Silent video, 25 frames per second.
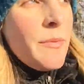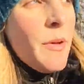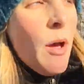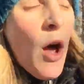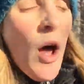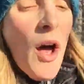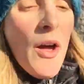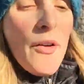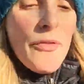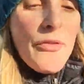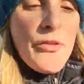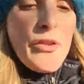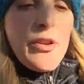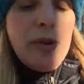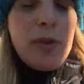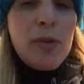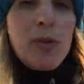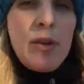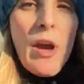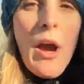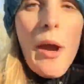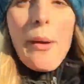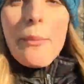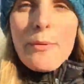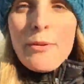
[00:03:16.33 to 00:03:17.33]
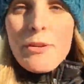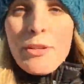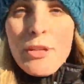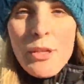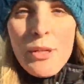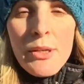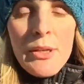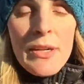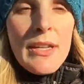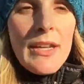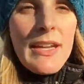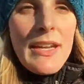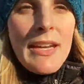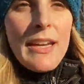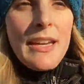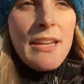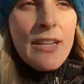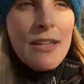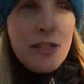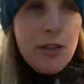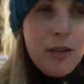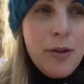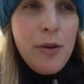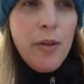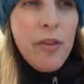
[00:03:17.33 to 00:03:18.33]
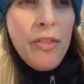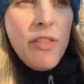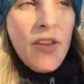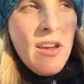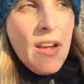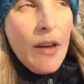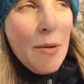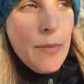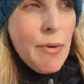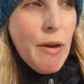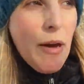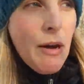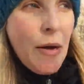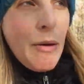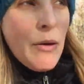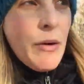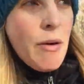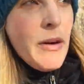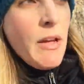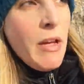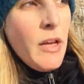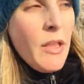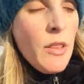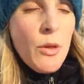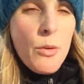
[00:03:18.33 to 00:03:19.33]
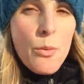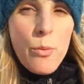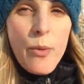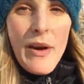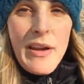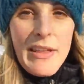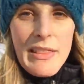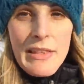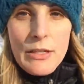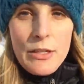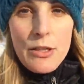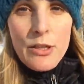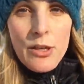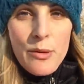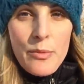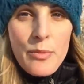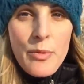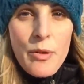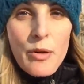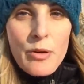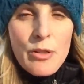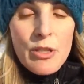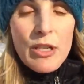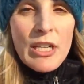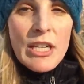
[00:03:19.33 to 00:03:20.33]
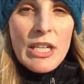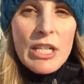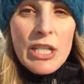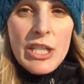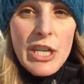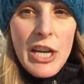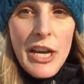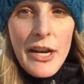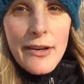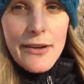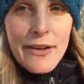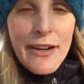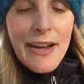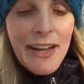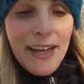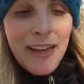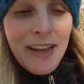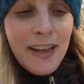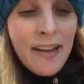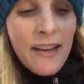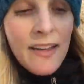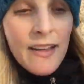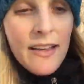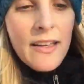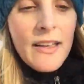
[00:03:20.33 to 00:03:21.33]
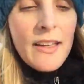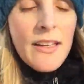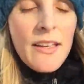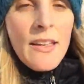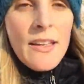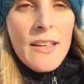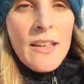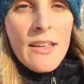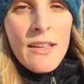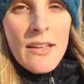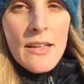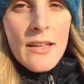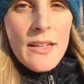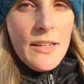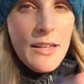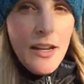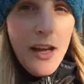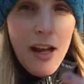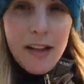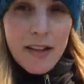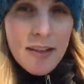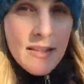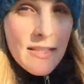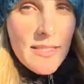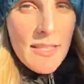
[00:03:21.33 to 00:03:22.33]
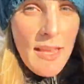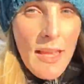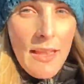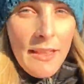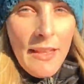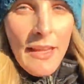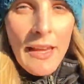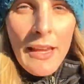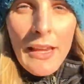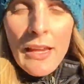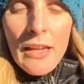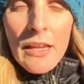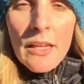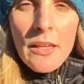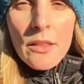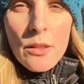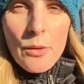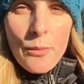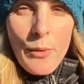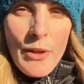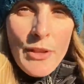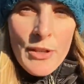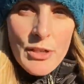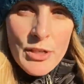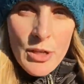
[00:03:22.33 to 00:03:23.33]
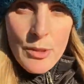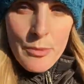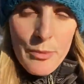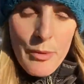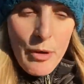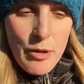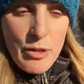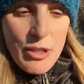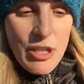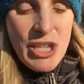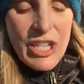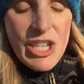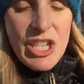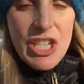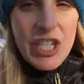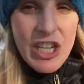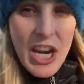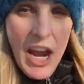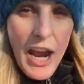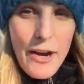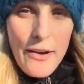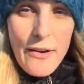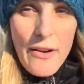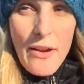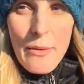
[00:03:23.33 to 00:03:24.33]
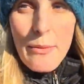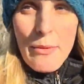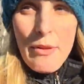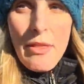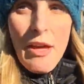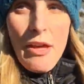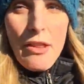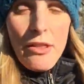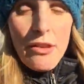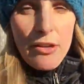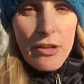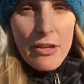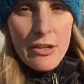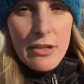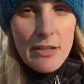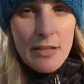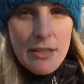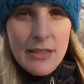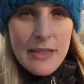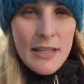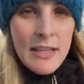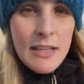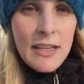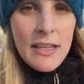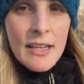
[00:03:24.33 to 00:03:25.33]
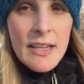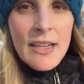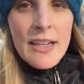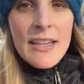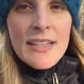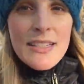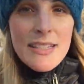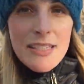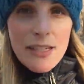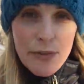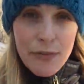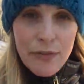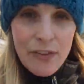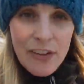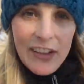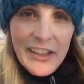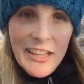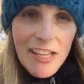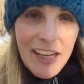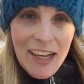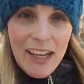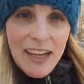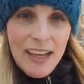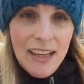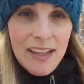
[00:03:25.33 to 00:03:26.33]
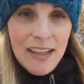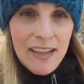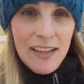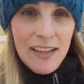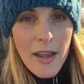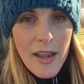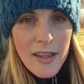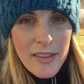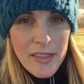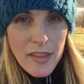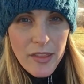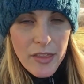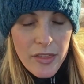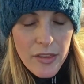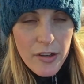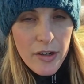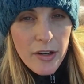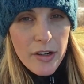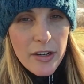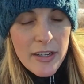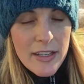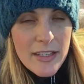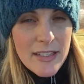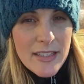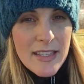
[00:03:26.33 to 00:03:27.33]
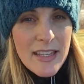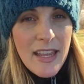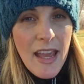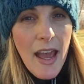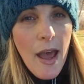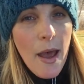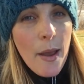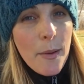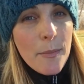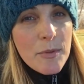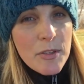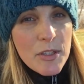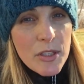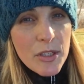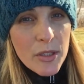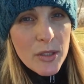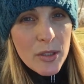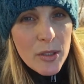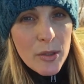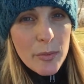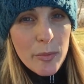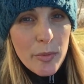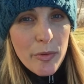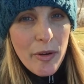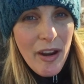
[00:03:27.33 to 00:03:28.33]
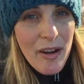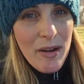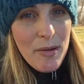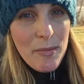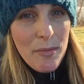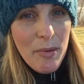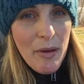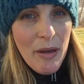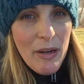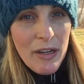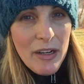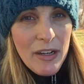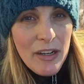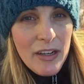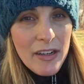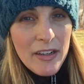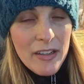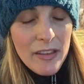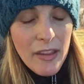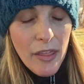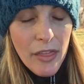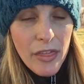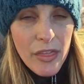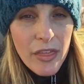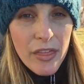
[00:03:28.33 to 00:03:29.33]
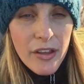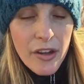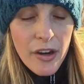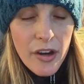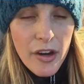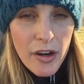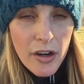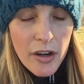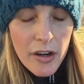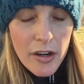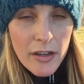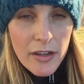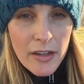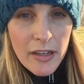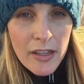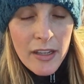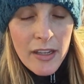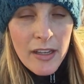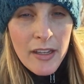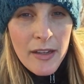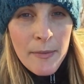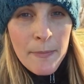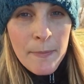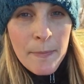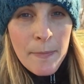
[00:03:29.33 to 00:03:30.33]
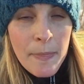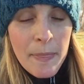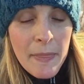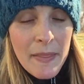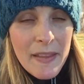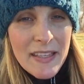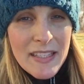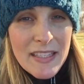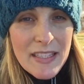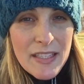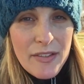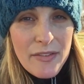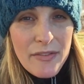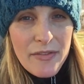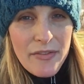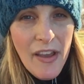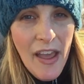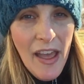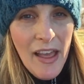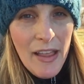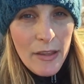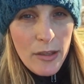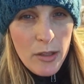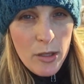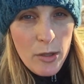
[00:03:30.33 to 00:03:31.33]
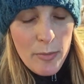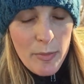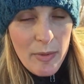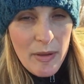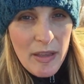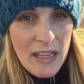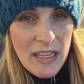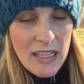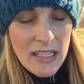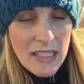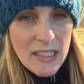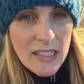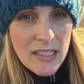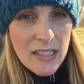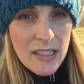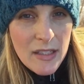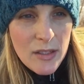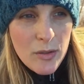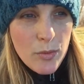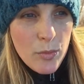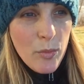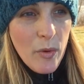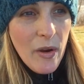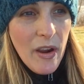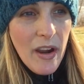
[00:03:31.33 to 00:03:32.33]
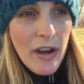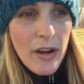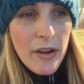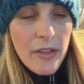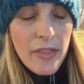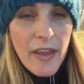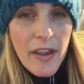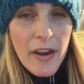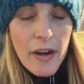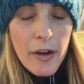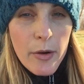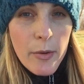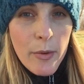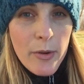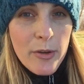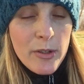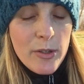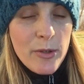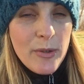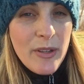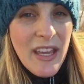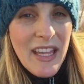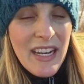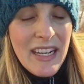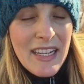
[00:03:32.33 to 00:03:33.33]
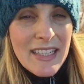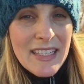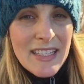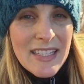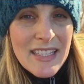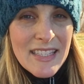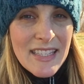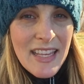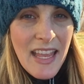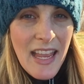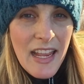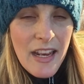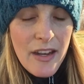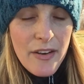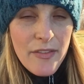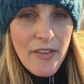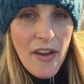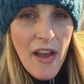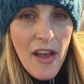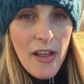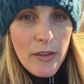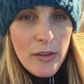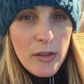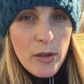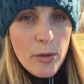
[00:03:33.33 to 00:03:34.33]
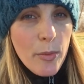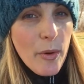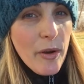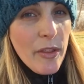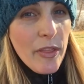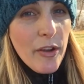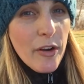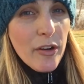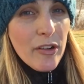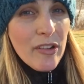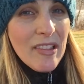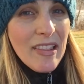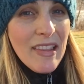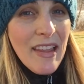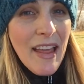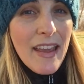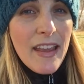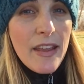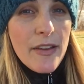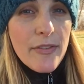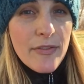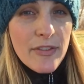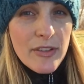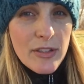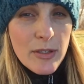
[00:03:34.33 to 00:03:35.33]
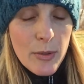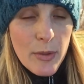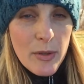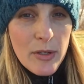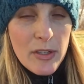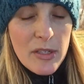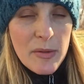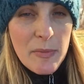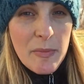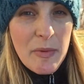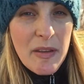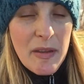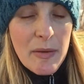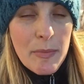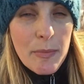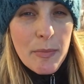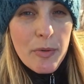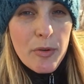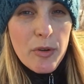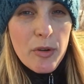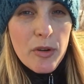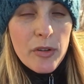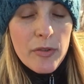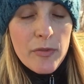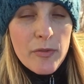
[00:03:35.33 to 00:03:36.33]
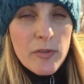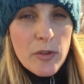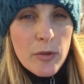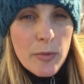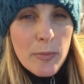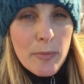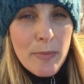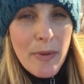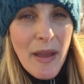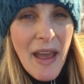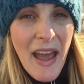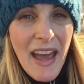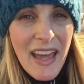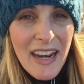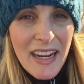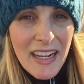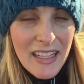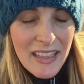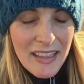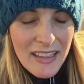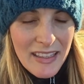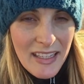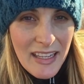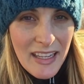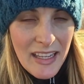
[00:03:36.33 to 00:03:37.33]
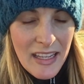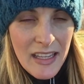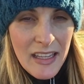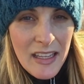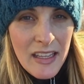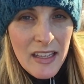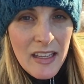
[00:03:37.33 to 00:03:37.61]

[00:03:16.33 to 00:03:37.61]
offer you the opportunity to think about the way that you're approaching sharing, not selling, the way that you're approaching sharing with others differently. And the third is the absolute bread and butter. The third is the value piece. It's where they are going to get insane value, where their life is going to be improved dramatically